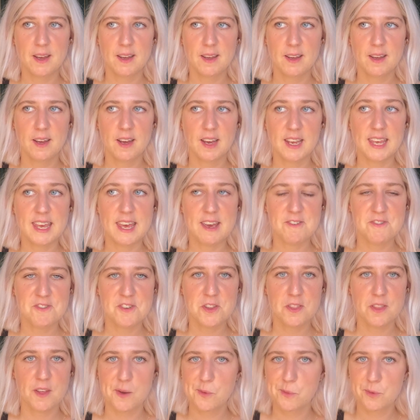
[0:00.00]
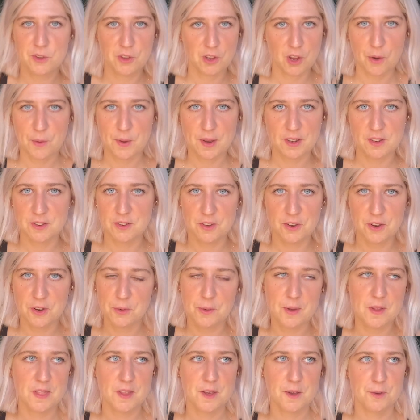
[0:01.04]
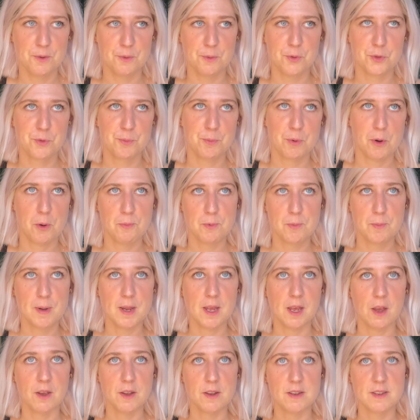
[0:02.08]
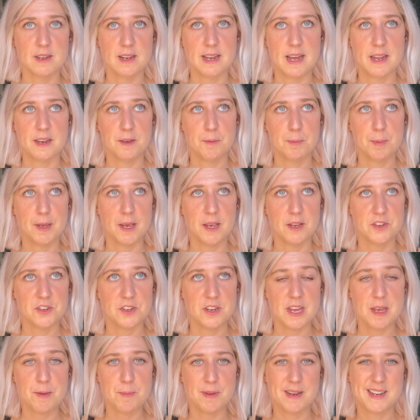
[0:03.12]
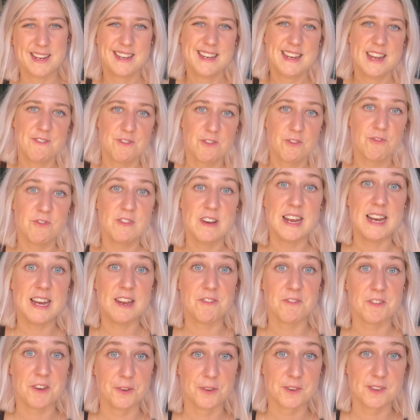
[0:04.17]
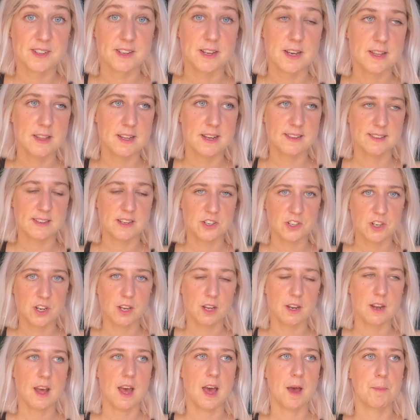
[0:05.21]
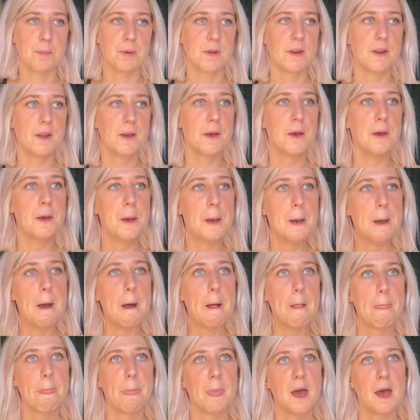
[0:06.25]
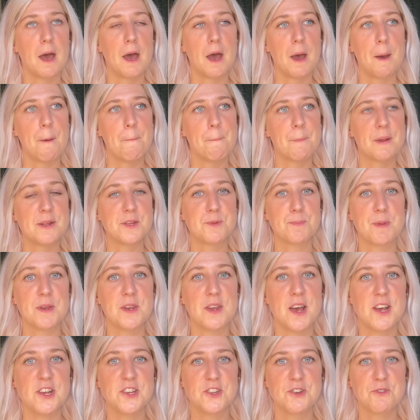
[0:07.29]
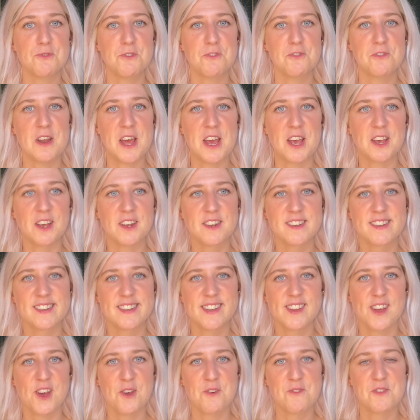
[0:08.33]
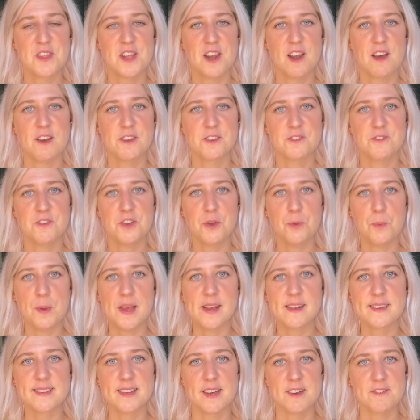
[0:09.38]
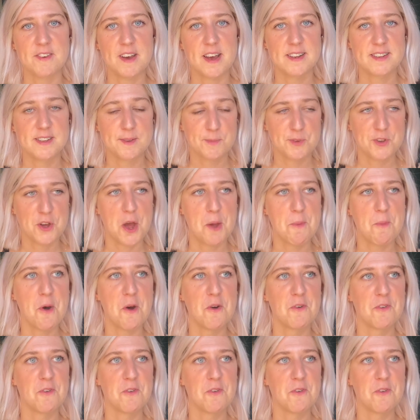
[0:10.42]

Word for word: a given that I was going to, and that I was probably going to land a PhD, but it never really feels like that's actually going to happen. But it's been nice to reflect over the last few weeks. I've had some time off